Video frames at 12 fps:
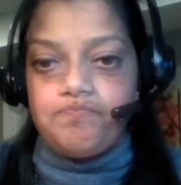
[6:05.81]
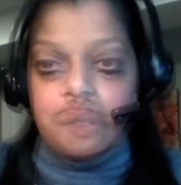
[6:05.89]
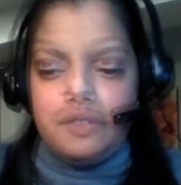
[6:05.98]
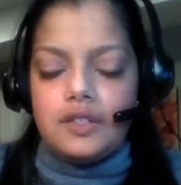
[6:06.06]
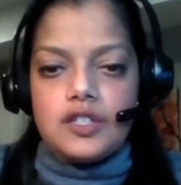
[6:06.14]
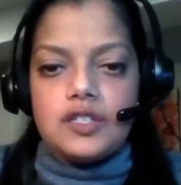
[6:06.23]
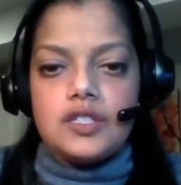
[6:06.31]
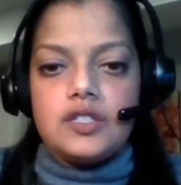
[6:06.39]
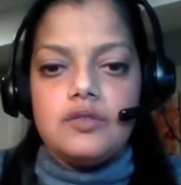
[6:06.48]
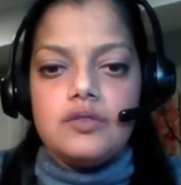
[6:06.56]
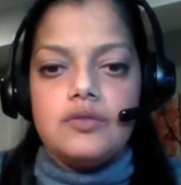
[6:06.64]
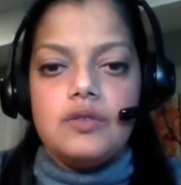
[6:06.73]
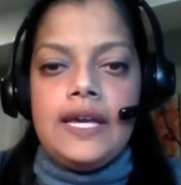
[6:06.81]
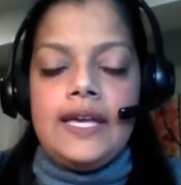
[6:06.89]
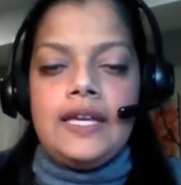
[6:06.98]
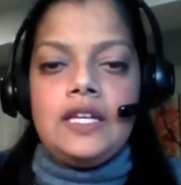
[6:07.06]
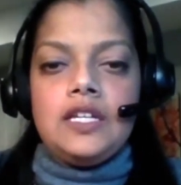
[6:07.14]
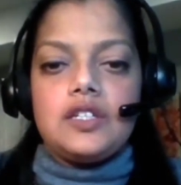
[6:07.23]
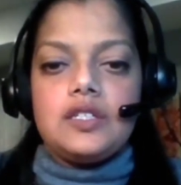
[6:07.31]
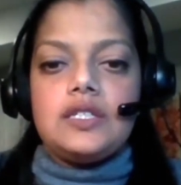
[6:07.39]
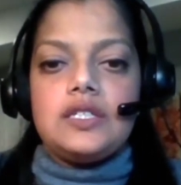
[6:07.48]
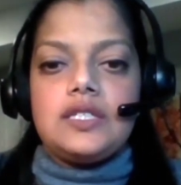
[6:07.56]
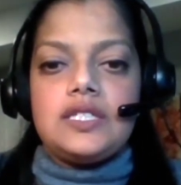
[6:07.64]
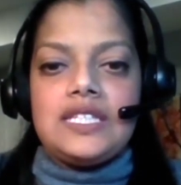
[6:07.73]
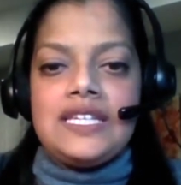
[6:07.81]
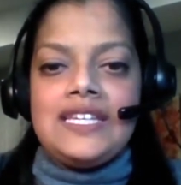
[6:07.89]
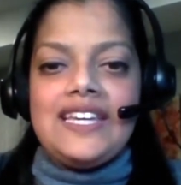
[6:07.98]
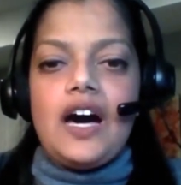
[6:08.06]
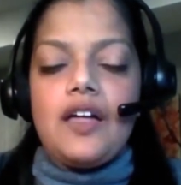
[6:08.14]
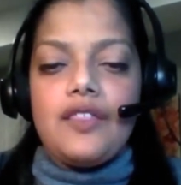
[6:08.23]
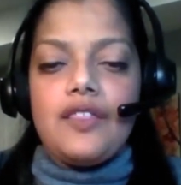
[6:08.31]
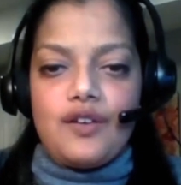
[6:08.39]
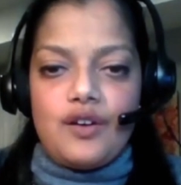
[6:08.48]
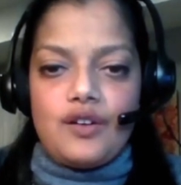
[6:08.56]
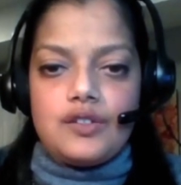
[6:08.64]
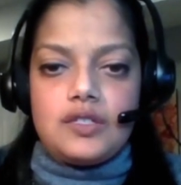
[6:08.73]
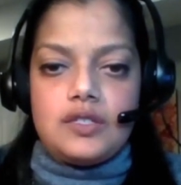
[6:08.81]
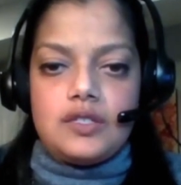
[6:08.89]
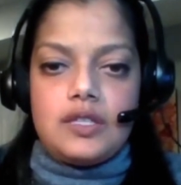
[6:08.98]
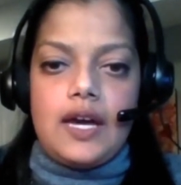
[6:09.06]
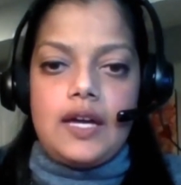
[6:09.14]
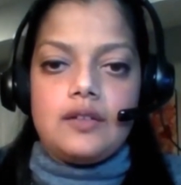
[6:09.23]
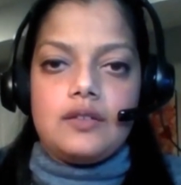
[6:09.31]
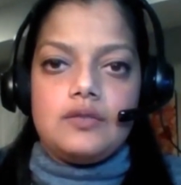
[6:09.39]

And just to see others that